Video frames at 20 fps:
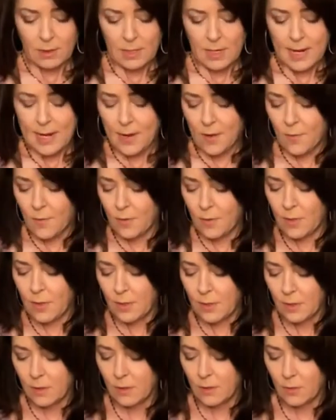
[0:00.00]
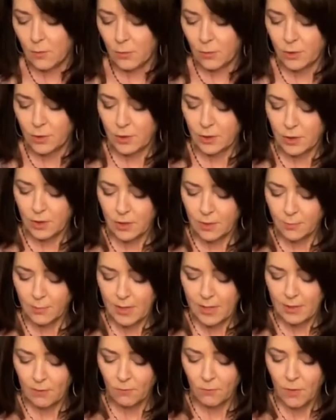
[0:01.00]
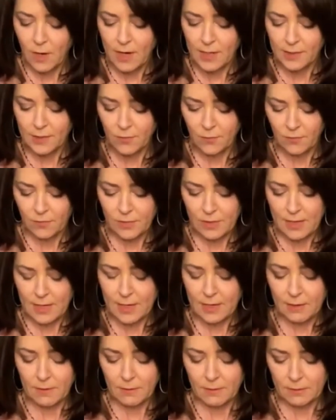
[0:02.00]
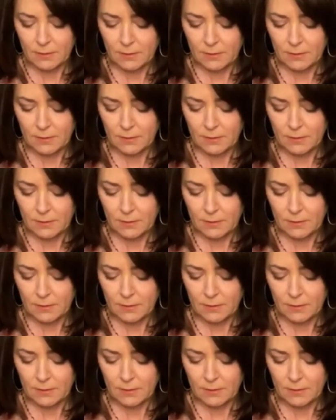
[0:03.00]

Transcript: Now, we're just gonna paint right over that.